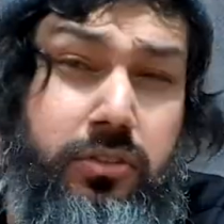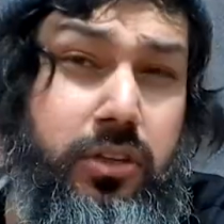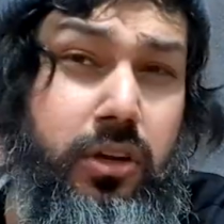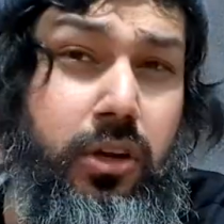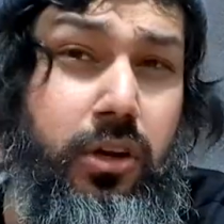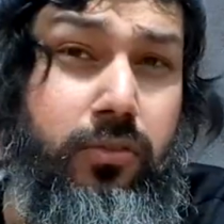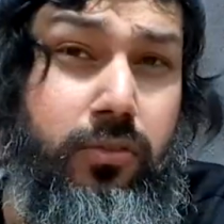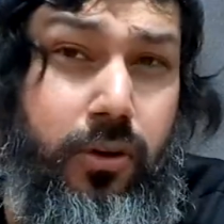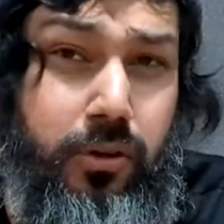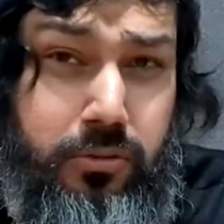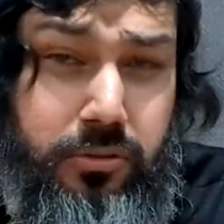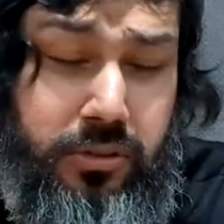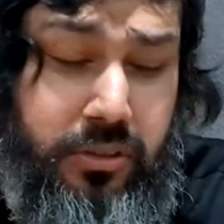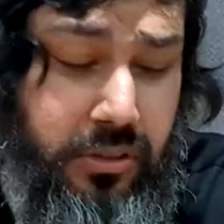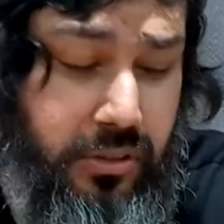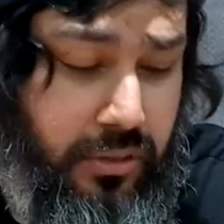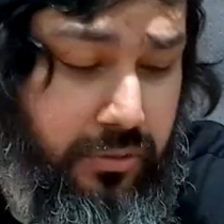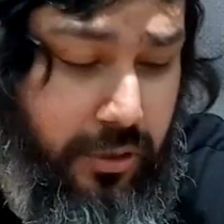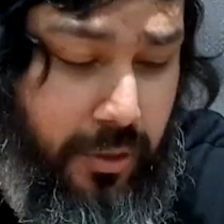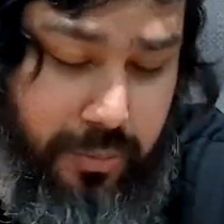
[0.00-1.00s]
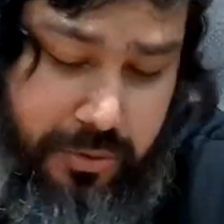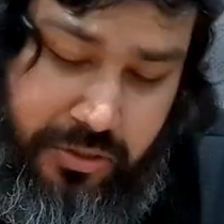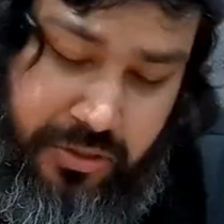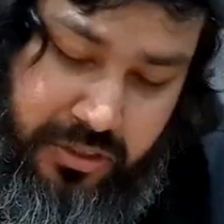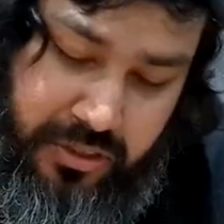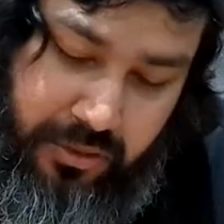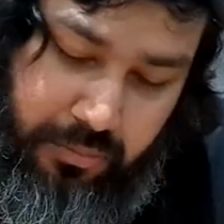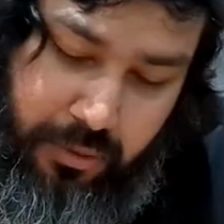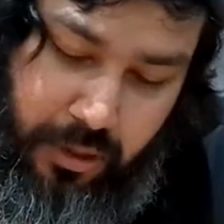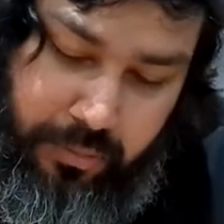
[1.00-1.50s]
a lot of alternative options
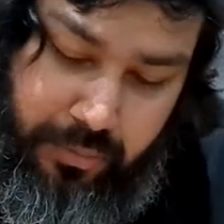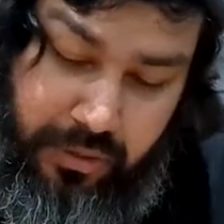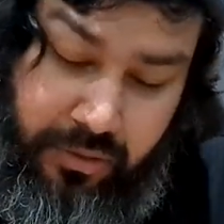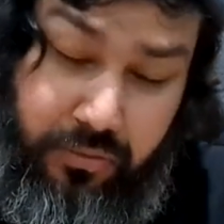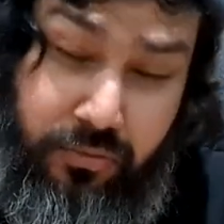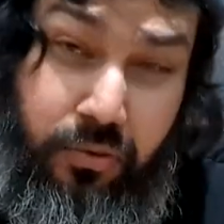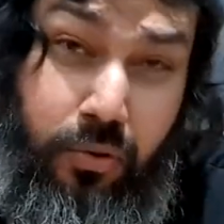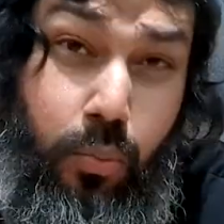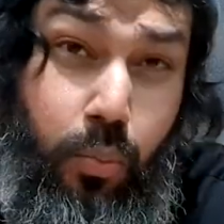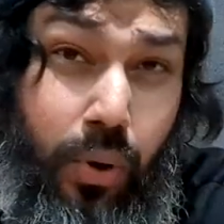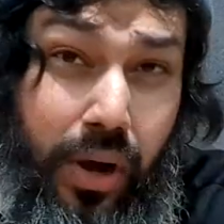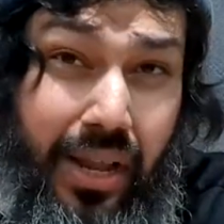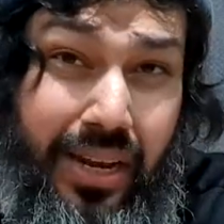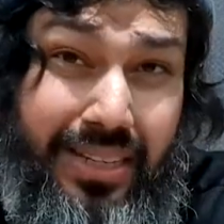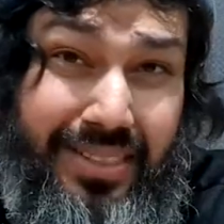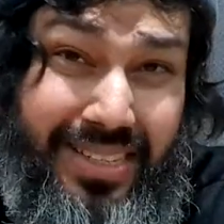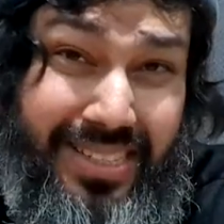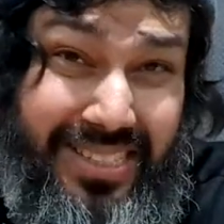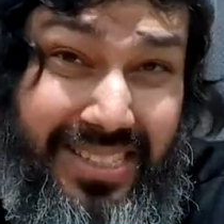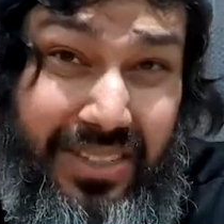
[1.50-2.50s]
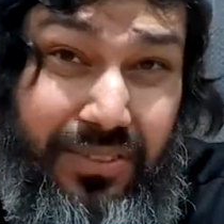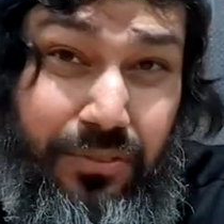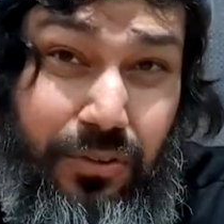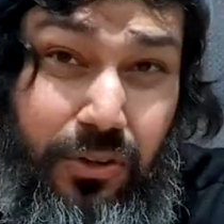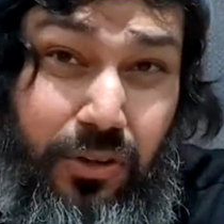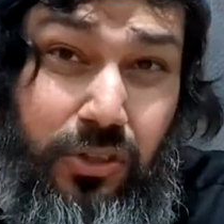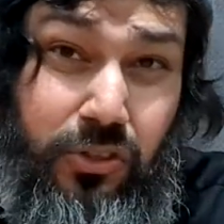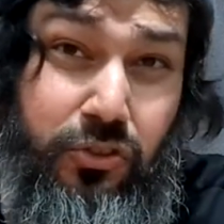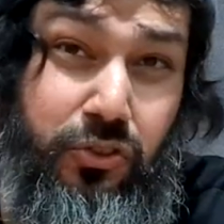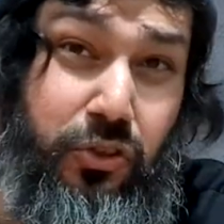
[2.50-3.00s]
at the moment for wireless
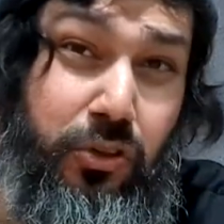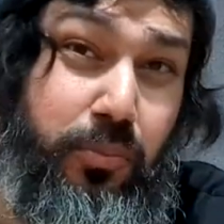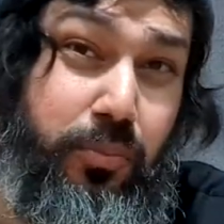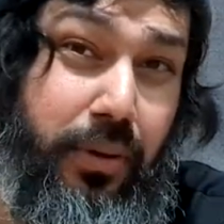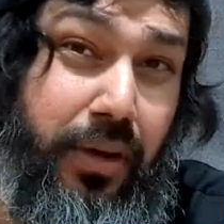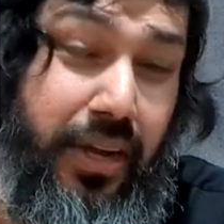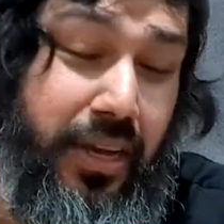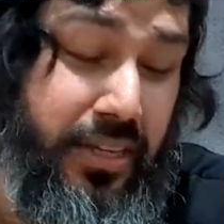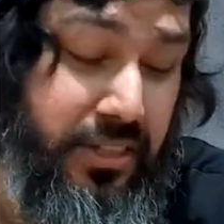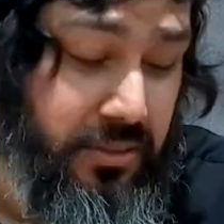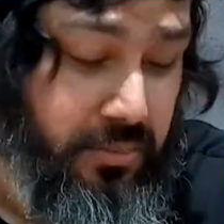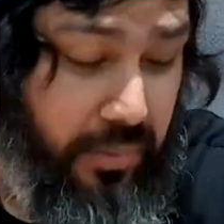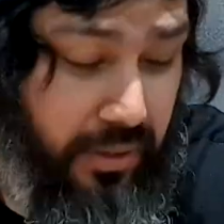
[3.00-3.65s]
N64 control pads,